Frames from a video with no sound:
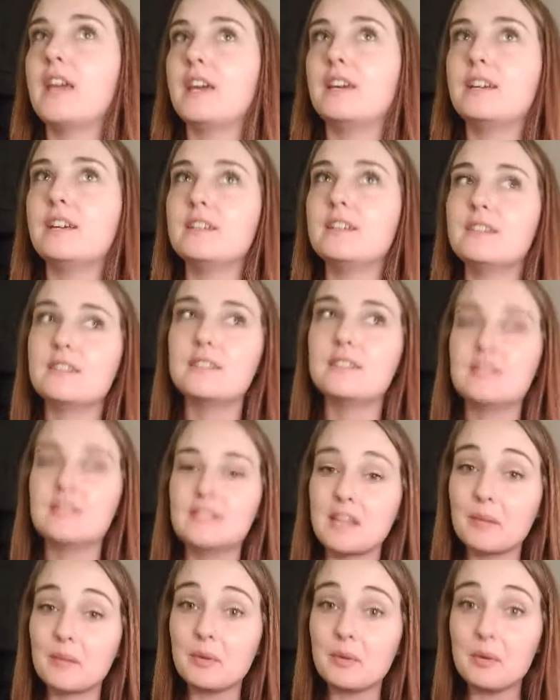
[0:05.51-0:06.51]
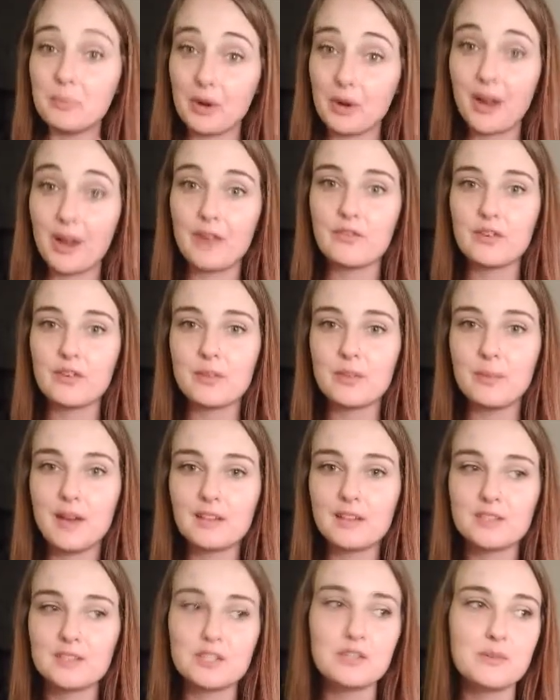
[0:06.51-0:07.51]
a summer break for the
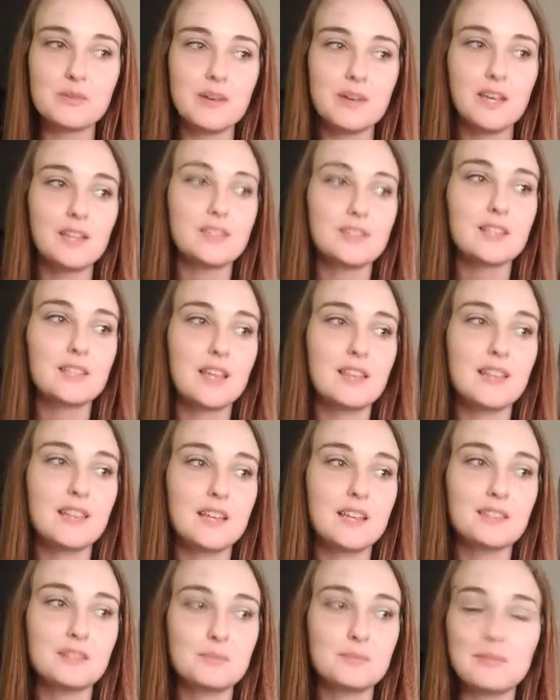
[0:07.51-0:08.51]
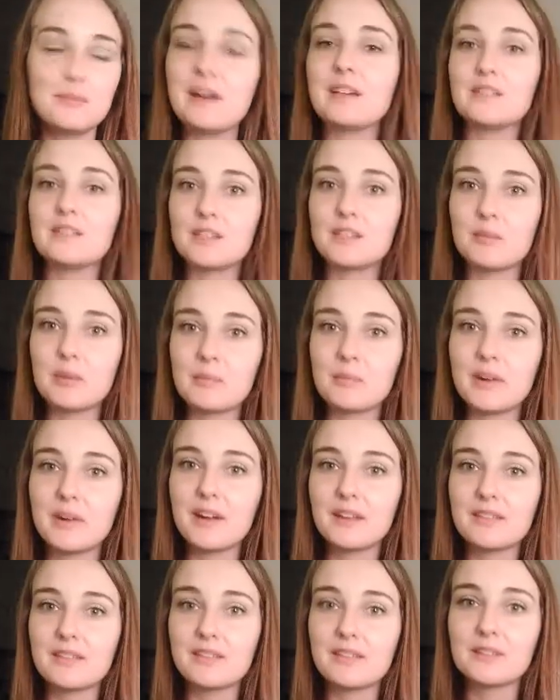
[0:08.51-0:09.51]
past 2 weeks, and that's my summer
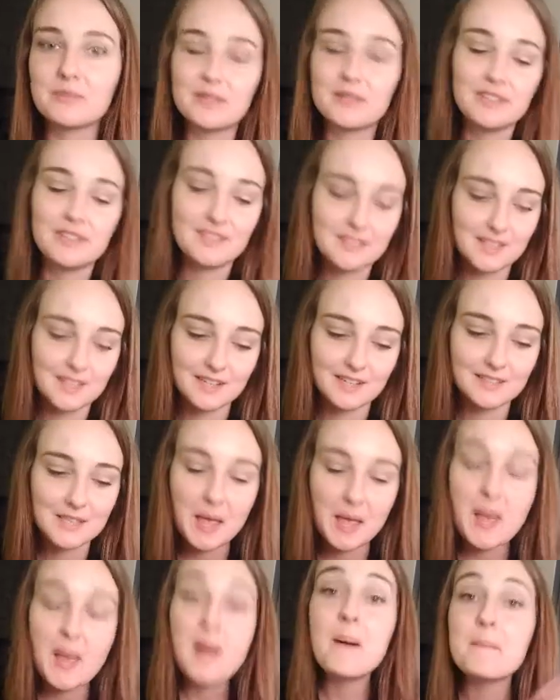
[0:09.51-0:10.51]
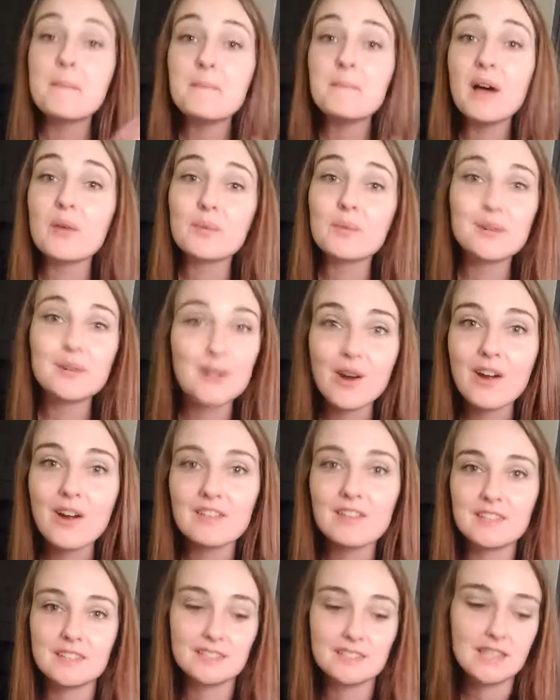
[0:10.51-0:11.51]
break. It really sucks. But
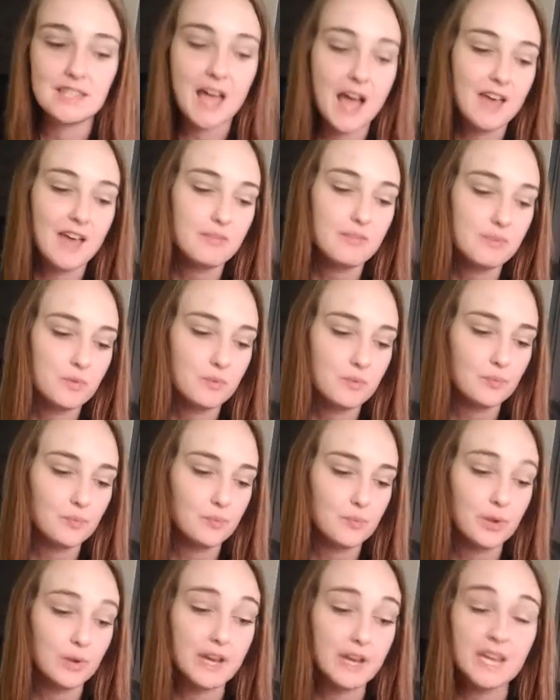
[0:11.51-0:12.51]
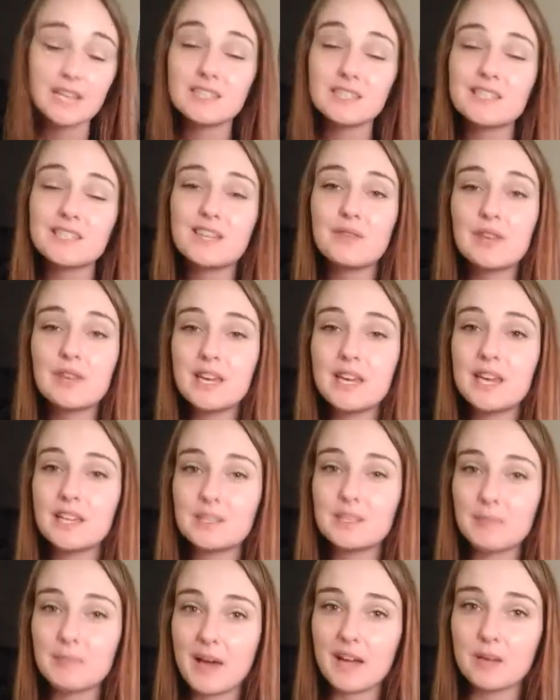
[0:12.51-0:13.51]
regardless, I have been reading Stephen
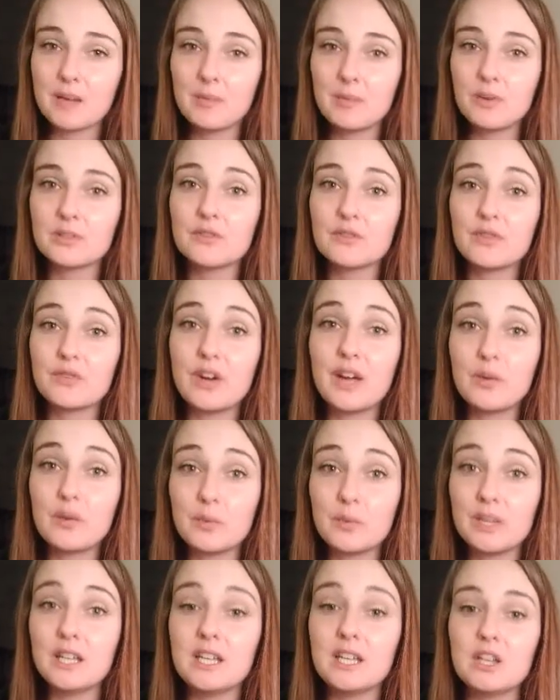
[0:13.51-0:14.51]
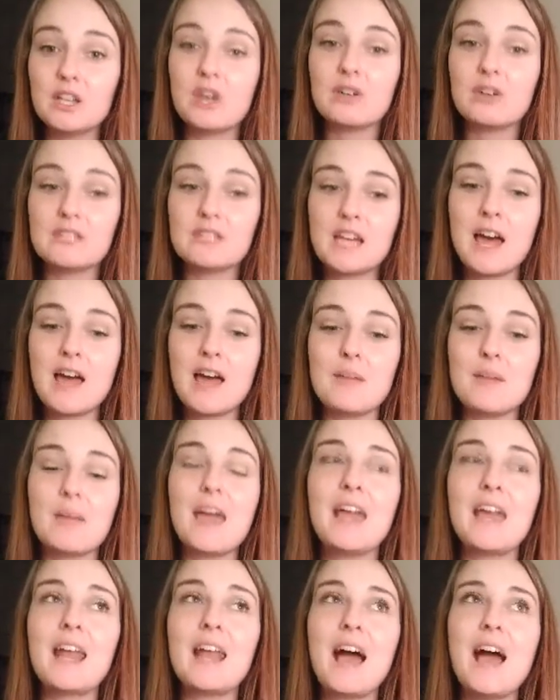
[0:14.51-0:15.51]
King's Bag of Bones for a really long time,
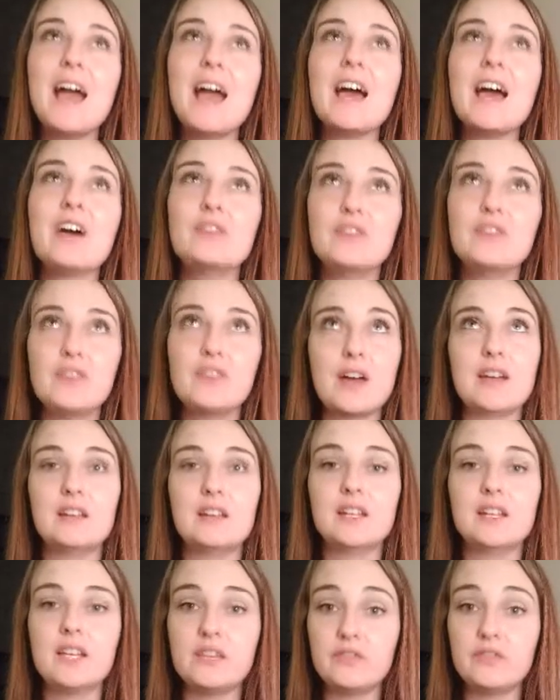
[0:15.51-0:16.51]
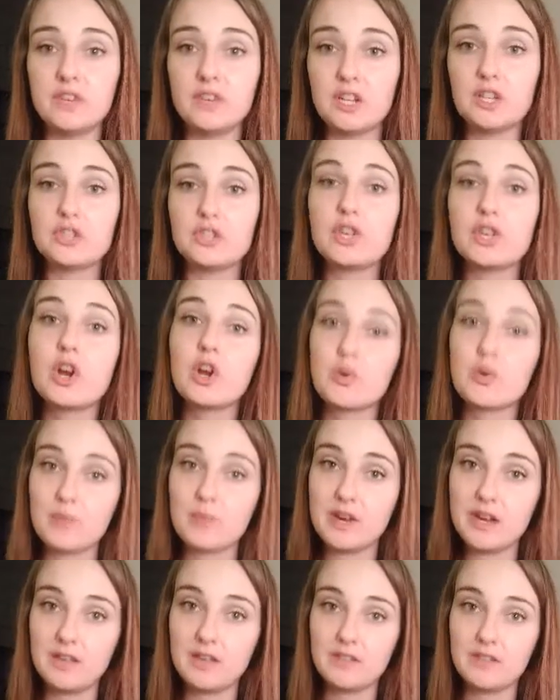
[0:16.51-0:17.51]
and I have finally finished
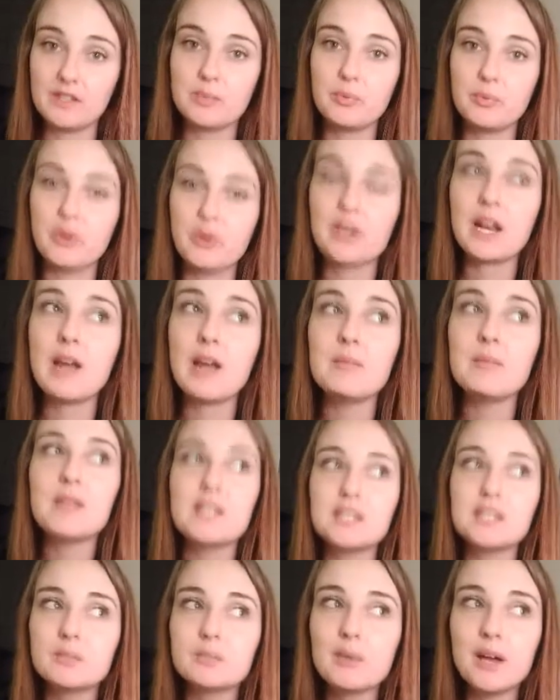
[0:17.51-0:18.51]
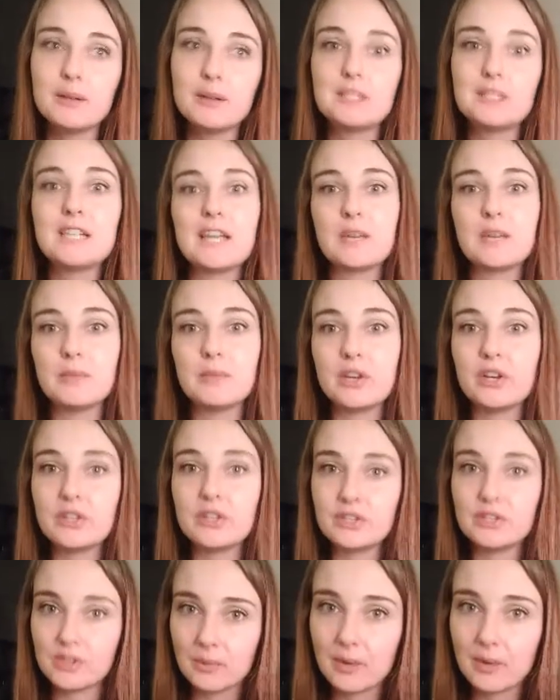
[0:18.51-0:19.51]
reading this book. And I mean, it's probably taken me a
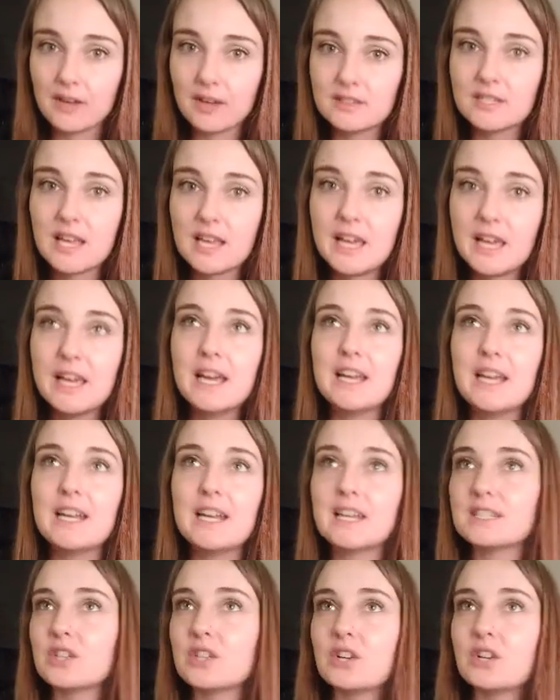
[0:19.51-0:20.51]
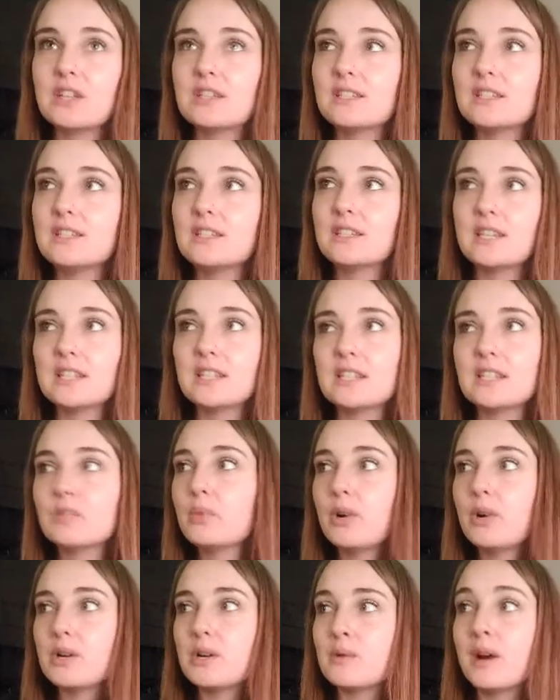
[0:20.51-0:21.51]
good 2 months. And I started getting to
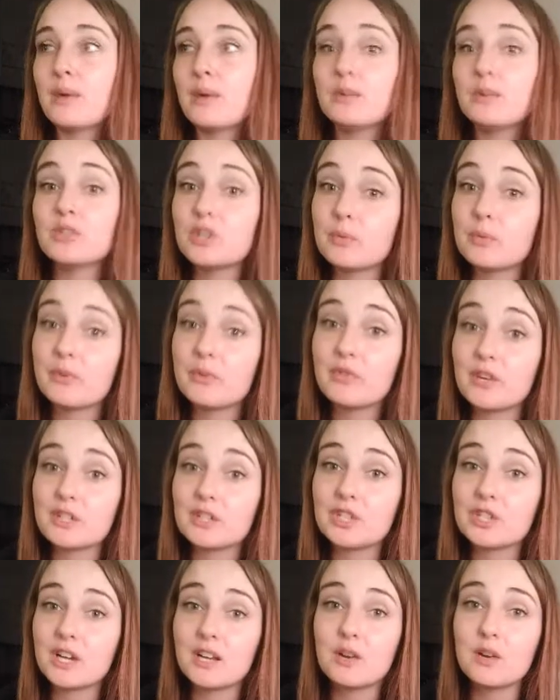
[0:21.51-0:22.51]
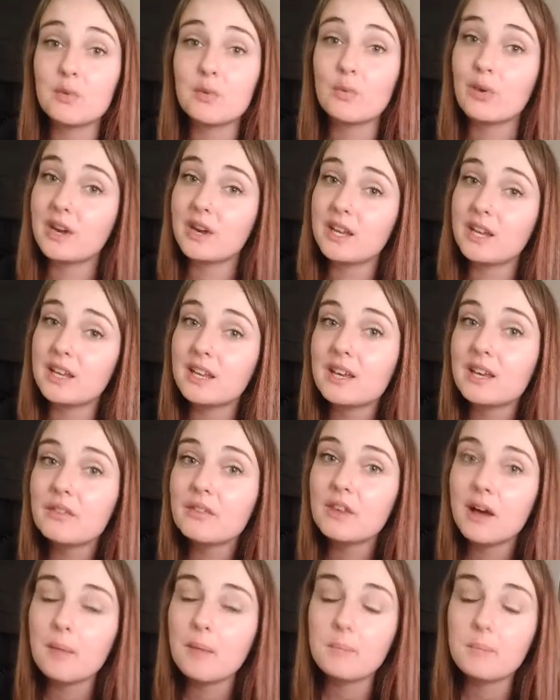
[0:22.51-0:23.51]
the point where I was super frustrated and wanted to
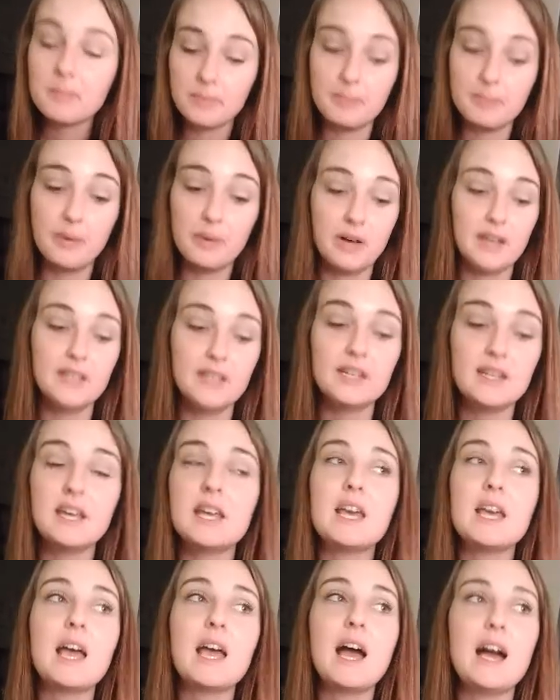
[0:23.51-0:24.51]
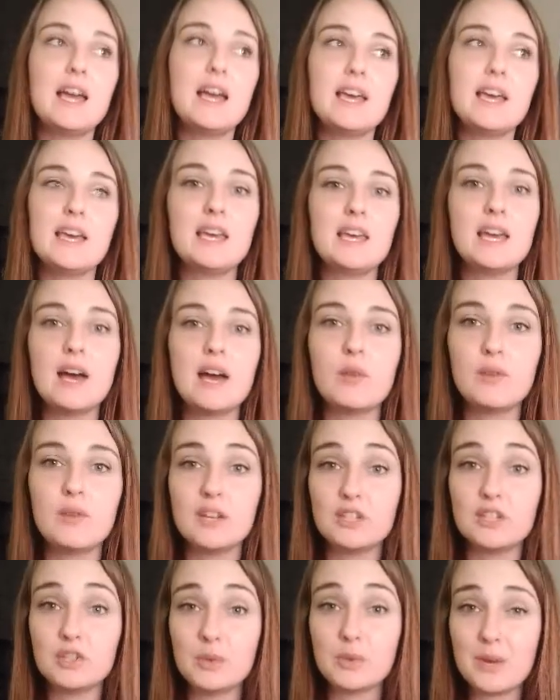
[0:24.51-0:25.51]
give up, but I
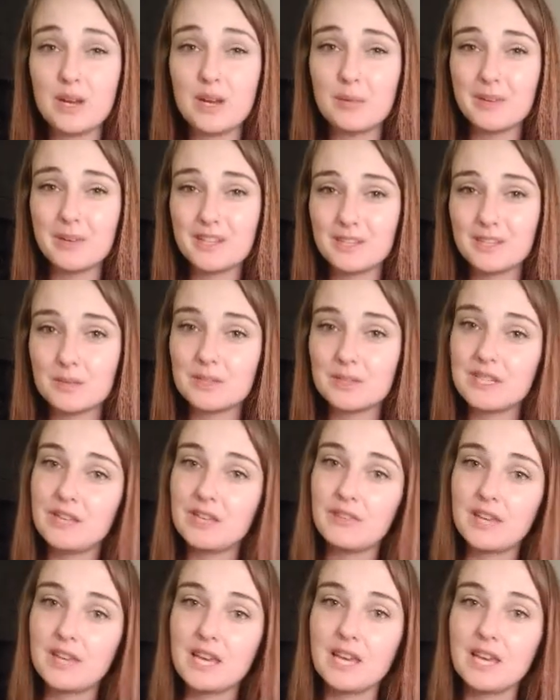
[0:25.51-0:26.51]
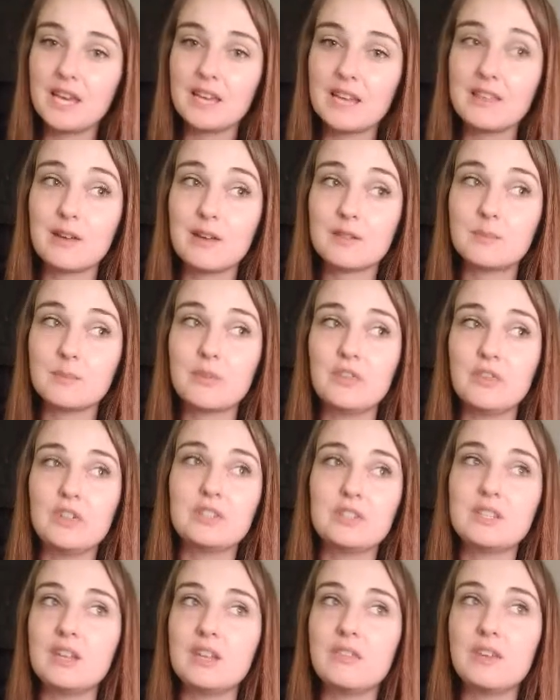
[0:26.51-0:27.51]
wanted to read it because it was Stephen King, and that was my
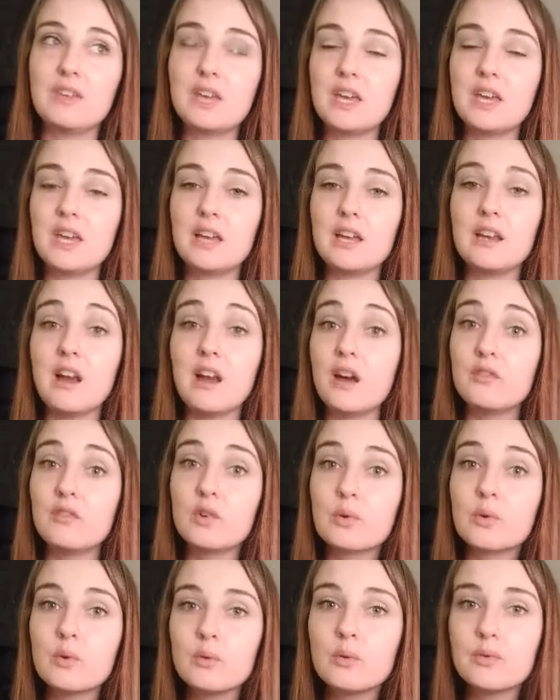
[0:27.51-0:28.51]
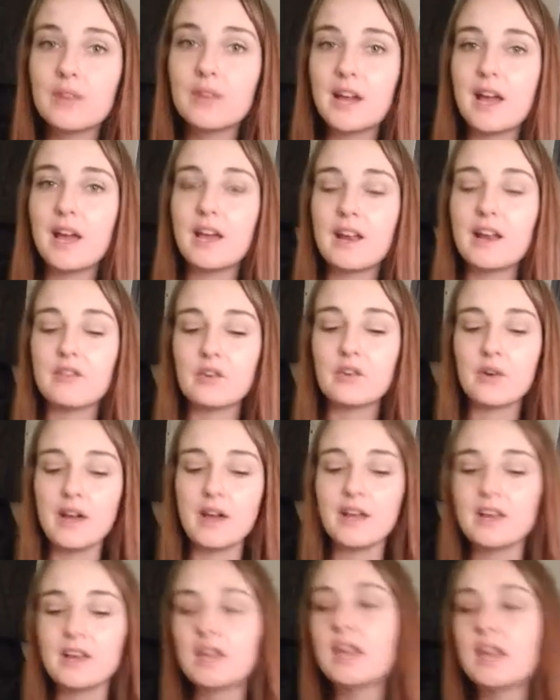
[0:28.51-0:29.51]
first Stephen King novel that I had ever
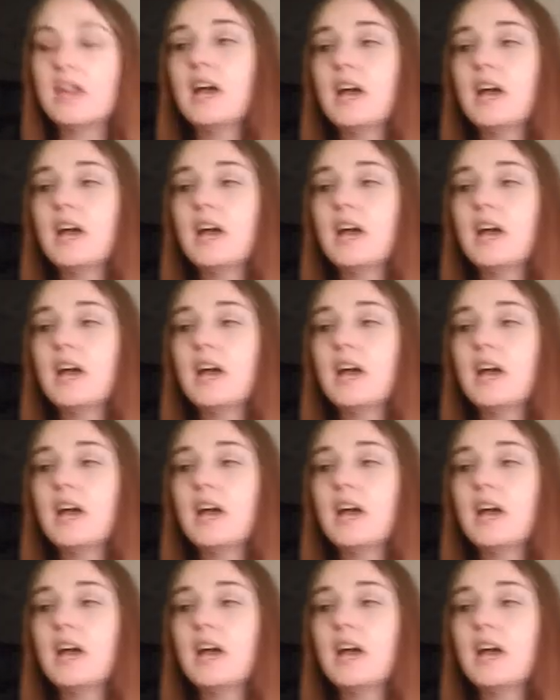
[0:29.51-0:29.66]
read,